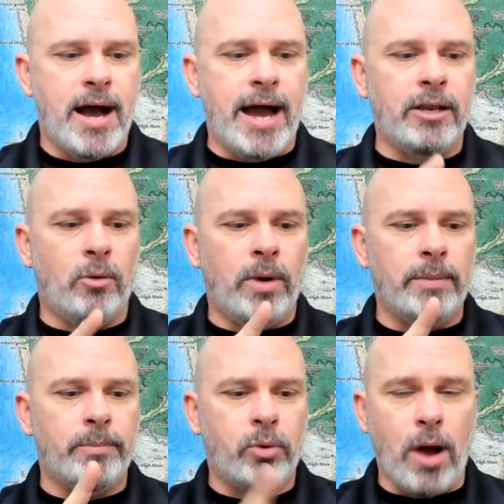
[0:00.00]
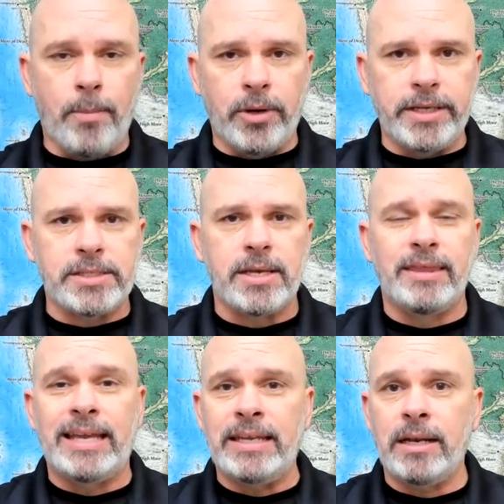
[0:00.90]
I don't want properties
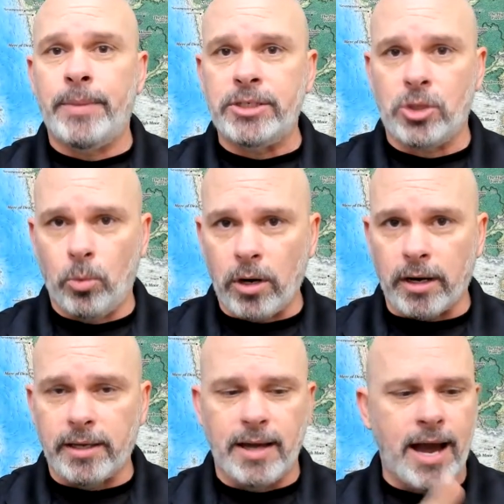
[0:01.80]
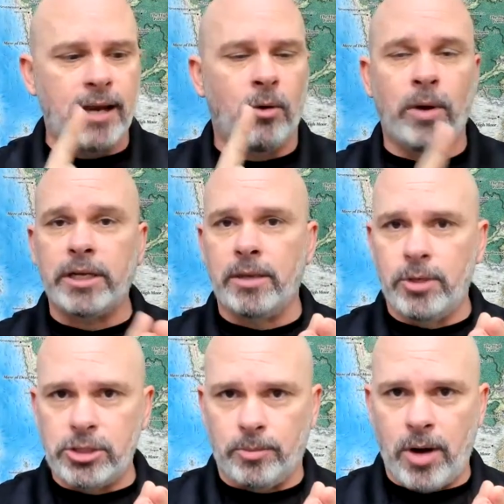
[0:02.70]
that need a bunch of work. I don't want
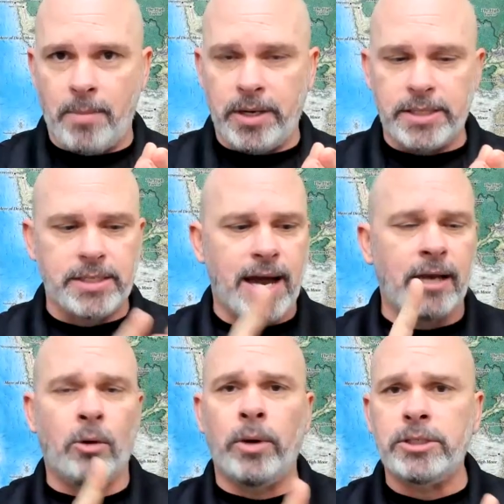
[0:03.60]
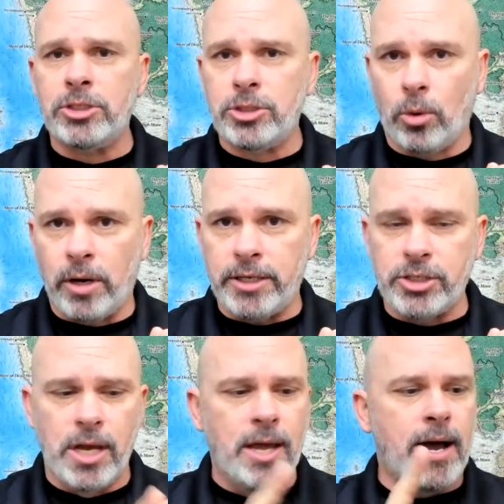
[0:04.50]
commercial properties. I don't want
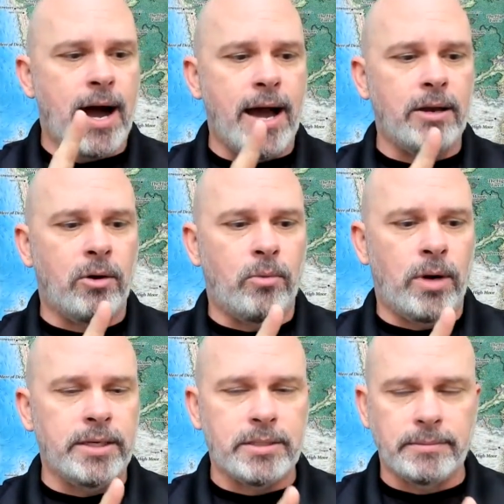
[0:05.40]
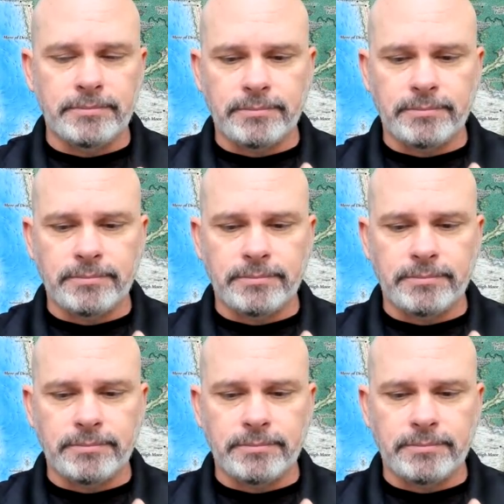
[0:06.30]
storage. I don't want